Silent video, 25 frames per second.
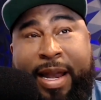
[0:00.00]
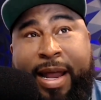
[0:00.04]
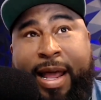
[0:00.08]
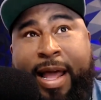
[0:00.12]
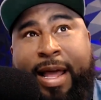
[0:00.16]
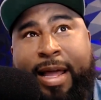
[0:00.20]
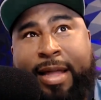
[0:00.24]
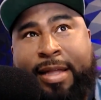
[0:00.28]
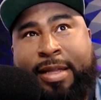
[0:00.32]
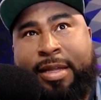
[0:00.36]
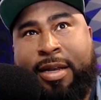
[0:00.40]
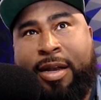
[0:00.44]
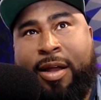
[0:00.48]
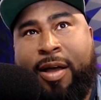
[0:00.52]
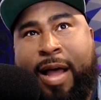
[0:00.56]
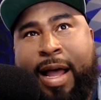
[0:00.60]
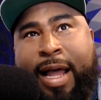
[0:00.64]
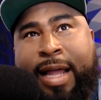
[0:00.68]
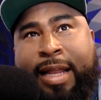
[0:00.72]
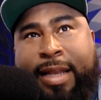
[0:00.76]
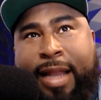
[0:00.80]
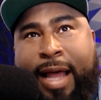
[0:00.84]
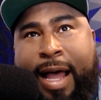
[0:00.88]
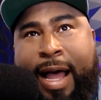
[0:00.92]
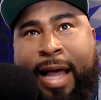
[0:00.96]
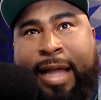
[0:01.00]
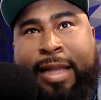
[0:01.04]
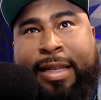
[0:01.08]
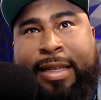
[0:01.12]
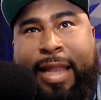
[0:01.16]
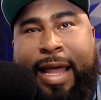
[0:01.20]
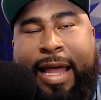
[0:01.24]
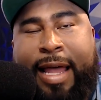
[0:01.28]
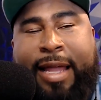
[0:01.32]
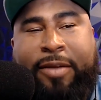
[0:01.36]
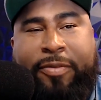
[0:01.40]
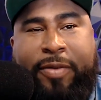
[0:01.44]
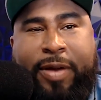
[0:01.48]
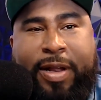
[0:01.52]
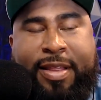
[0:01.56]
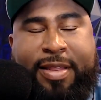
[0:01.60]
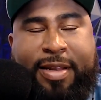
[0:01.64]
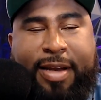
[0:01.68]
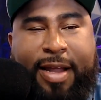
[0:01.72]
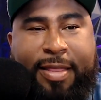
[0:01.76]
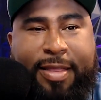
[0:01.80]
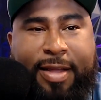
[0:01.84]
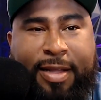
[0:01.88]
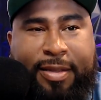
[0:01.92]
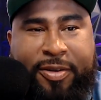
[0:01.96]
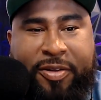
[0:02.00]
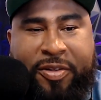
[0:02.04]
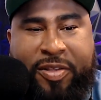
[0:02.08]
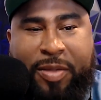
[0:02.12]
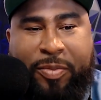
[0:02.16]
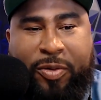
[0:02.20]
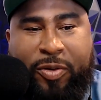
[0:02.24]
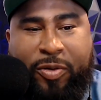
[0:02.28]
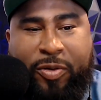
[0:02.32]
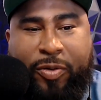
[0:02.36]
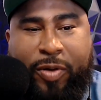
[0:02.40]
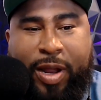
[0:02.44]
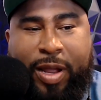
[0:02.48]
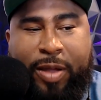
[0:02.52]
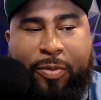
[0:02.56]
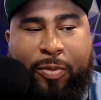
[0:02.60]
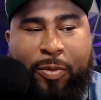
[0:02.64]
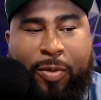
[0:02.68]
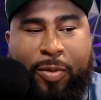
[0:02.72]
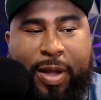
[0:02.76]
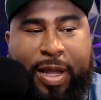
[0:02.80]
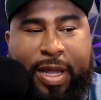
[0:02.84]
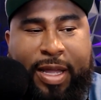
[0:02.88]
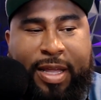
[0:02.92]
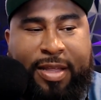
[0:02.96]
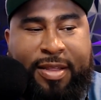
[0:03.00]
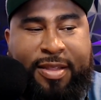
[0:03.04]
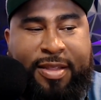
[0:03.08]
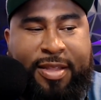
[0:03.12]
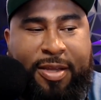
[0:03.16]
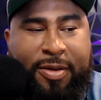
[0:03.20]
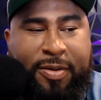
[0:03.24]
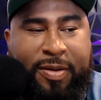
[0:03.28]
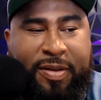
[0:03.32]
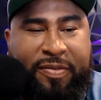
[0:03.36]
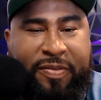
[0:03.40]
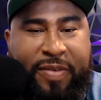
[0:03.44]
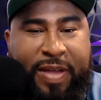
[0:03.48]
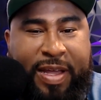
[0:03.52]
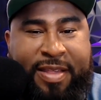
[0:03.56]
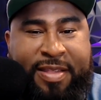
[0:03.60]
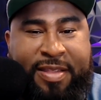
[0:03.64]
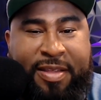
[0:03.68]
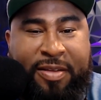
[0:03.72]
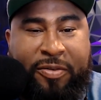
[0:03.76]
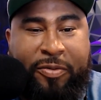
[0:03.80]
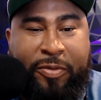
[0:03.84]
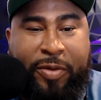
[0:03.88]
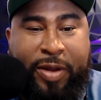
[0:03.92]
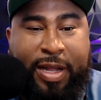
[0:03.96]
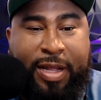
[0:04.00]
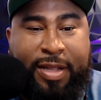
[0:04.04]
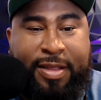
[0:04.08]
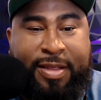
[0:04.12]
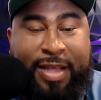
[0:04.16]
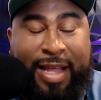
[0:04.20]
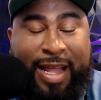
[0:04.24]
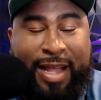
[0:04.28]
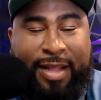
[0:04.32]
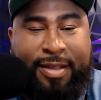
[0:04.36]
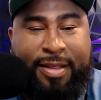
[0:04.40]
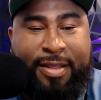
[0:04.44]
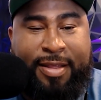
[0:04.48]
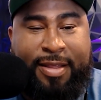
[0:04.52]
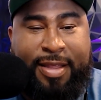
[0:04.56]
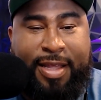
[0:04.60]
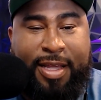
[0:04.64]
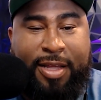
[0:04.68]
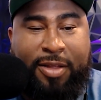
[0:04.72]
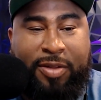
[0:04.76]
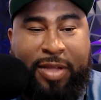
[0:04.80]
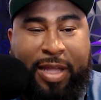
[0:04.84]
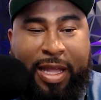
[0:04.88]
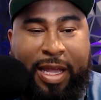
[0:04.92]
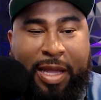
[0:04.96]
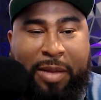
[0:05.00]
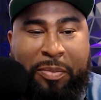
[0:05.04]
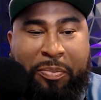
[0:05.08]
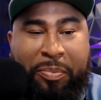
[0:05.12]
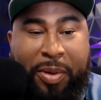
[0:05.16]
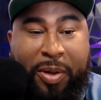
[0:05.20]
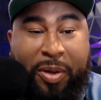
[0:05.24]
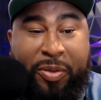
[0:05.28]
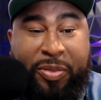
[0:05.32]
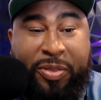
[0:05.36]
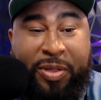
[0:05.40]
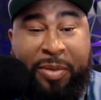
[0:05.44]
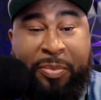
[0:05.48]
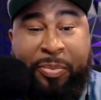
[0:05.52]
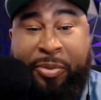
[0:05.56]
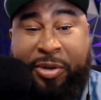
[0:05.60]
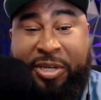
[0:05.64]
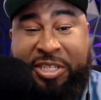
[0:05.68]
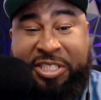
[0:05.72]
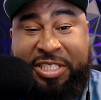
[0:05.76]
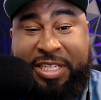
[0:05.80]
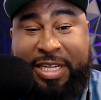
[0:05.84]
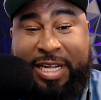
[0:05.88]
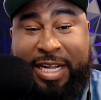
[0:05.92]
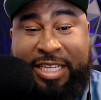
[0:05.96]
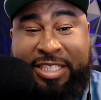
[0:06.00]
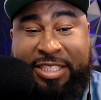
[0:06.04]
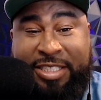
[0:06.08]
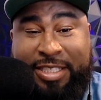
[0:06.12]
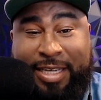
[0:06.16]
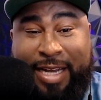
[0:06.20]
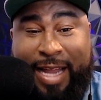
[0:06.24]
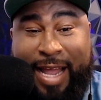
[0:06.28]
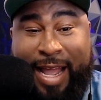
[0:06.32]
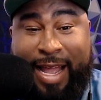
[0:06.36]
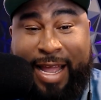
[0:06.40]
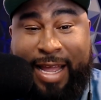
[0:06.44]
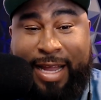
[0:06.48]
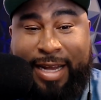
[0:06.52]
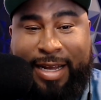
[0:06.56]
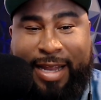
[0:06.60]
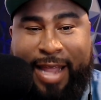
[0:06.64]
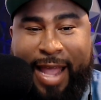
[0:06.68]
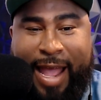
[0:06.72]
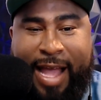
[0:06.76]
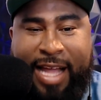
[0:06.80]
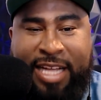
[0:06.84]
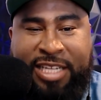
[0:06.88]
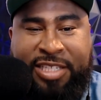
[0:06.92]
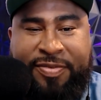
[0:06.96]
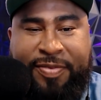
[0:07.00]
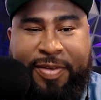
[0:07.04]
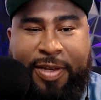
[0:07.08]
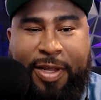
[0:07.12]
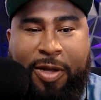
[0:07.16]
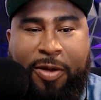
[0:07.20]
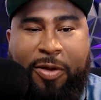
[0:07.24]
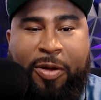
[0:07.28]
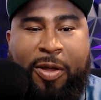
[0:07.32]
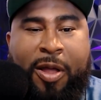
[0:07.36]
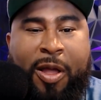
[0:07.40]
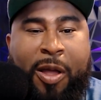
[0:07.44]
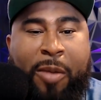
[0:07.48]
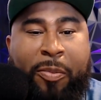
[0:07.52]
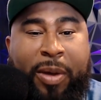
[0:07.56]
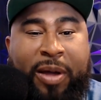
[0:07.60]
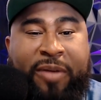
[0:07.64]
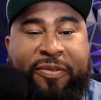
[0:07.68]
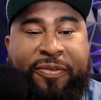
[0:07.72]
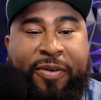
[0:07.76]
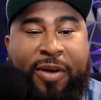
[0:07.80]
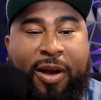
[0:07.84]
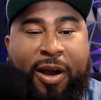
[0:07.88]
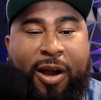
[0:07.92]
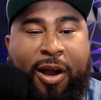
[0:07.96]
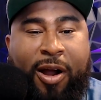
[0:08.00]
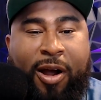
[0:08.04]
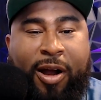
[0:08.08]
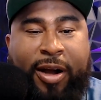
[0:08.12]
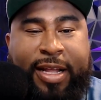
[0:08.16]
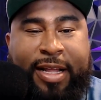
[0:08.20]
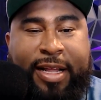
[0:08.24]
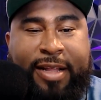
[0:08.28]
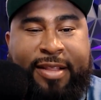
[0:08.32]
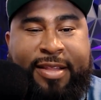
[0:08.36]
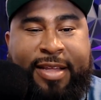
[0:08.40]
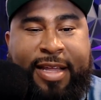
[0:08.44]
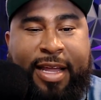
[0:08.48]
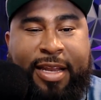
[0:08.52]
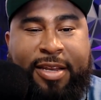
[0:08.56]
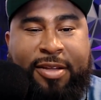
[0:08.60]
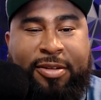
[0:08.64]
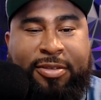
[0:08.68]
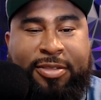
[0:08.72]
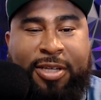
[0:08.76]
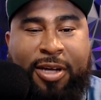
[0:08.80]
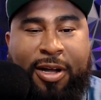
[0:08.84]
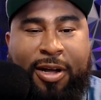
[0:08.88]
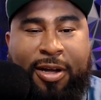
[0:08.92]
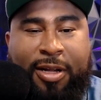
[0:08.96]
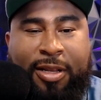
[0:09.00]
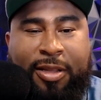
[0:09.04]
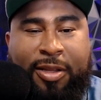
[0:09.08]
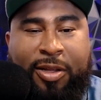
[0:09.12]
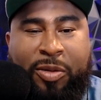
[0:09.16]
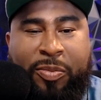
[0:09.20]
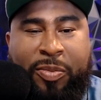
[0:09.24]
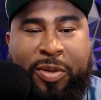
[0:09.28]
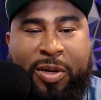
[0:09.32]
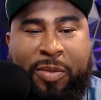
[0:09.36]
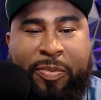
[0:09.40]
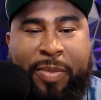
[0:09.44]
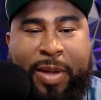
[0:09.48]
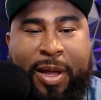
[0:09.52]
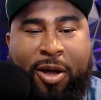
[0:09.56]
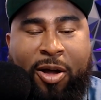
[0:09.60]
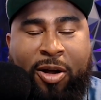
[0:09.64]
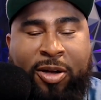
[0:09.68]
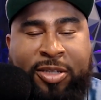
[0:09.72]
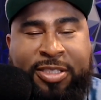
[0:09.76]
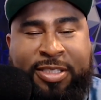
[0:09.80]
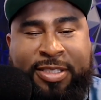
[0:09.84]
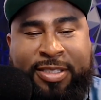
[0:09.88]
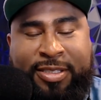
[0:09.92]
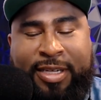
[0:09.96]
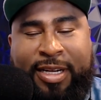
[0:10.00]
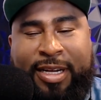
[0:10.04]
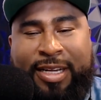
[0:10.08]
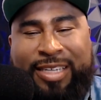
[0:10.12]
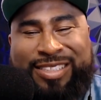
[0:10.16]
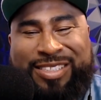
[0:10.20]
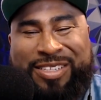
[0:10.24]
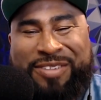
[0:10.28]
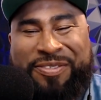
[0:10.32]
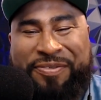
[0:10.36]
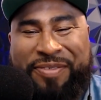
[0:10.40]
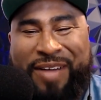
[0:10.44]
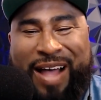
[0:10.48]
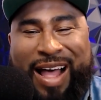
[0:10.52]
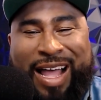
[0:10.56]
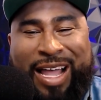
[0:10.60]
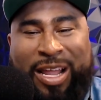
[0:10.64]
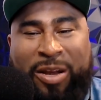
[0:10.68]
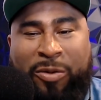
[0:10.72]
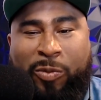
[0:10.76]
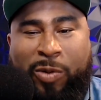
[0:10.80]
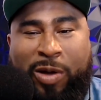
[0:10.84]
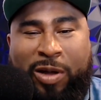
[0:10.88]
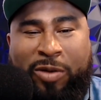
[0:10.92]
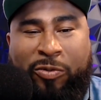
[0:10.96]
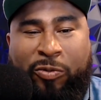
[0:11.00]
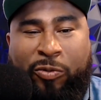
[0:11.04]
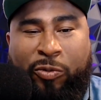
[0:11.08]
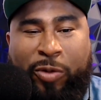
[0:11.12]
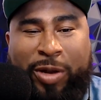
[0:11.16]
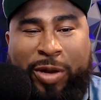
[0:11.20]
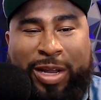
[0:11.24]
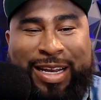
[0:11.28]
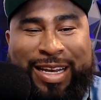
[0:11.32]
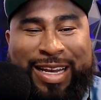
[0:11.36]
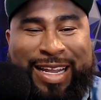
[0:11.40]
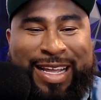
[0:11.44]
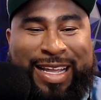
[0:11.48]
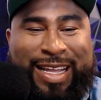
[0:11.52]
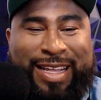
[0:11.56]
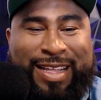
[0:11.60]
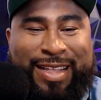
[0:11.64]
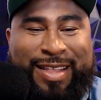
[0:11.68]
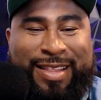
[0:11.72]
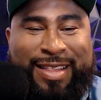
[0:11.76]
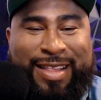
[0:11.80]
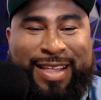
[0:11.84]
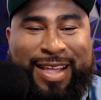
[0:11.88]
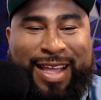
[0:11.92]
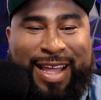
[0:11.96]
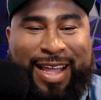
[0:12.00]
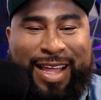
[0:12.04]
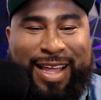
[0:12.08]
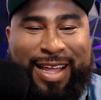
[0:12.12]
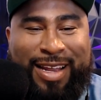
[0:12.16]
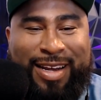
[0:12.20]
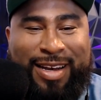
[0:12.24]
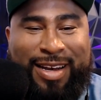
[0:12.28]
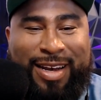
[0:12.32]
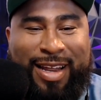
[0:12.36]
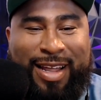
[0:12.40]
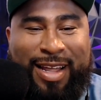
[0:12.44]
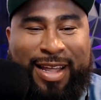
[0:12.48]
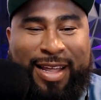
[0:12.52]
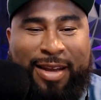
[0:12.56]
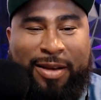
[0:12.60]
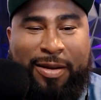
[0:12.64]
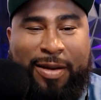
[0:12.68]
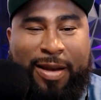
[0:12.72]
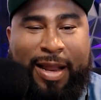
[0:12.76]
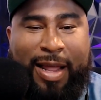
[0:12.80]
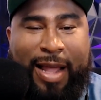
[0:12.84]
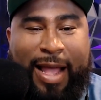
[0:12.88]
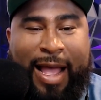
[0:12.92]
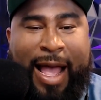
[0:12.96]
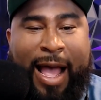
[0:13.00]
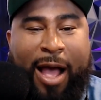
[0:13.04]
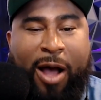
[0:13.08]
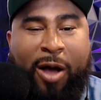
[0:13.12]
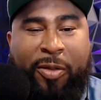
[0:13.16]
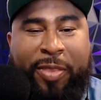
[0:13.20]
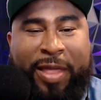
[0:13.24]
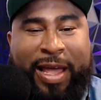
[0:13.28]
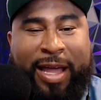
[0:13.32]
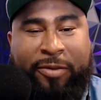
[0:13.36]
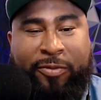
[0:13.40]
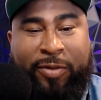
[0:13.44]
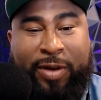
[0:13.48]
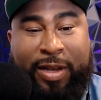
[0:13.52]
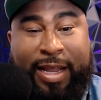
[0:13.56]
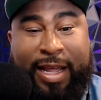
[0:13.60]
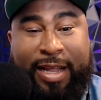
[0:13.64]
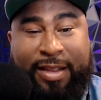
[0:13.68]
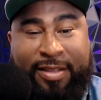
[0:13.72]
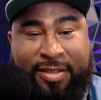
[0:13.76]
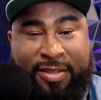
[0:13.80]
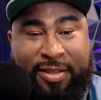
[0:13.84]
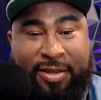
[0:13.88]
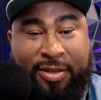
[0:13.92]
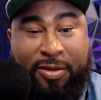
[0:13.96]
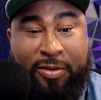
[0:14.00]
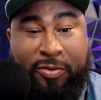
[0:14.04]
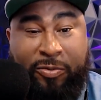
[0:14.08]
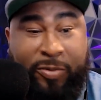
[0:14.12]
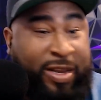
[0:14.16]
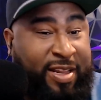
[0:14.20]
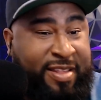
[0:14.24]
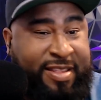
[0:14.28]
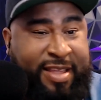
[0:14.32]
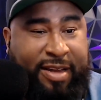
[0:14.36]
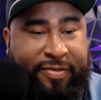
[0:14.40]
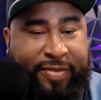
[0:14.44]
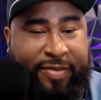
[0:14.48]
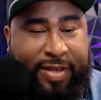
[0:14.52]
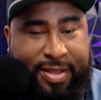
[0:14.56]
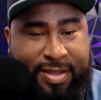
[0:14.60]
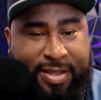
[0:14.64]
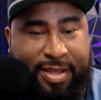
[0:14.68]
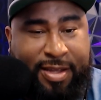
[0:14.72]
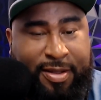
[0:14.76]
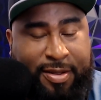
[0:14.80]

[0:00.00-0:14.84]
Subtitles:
I like REITs, and I think there's some great ways to invest in REITs and still get both appreciation and cash flow. But for our audience, can you talk a little bit about, or just define what REIT is and how that relates to real estate investing?